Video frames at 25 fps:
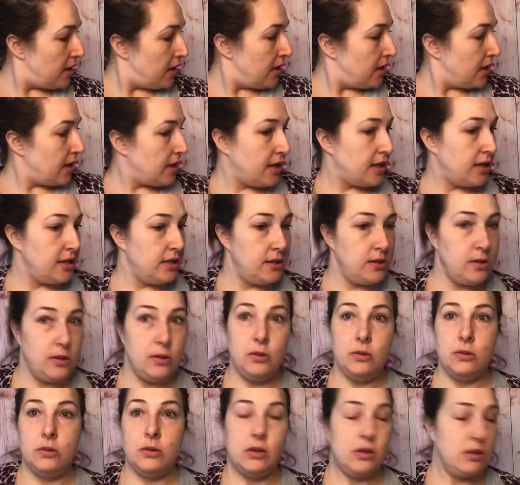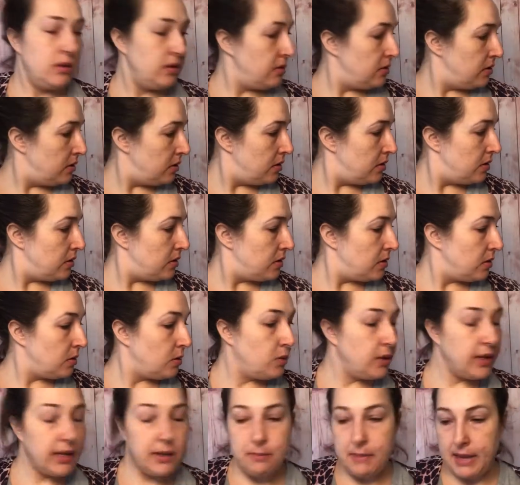got to do
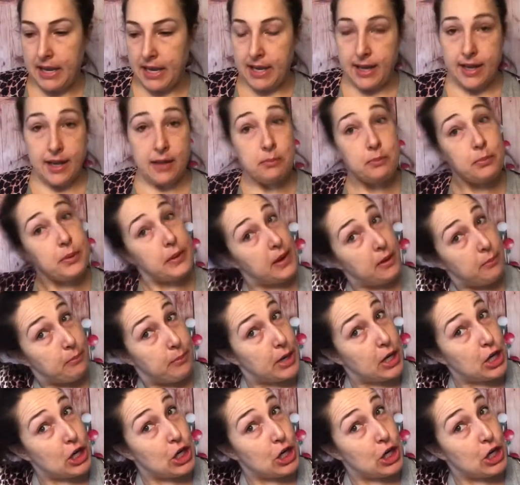quick makeup per